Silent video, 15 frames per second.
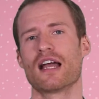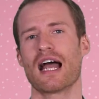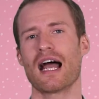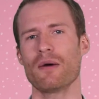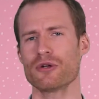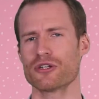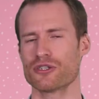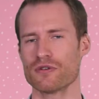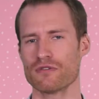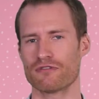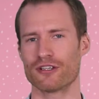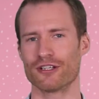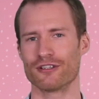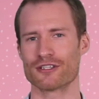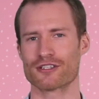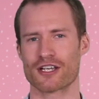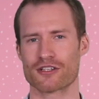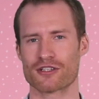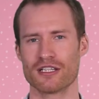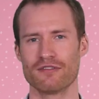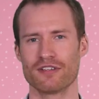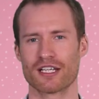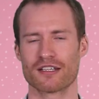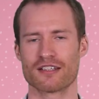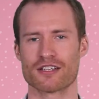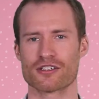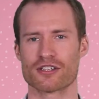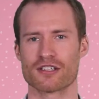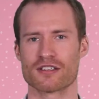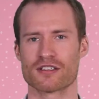How would you feel in such living
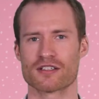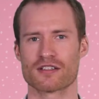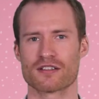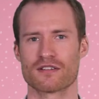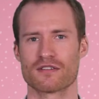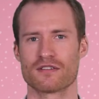conditions?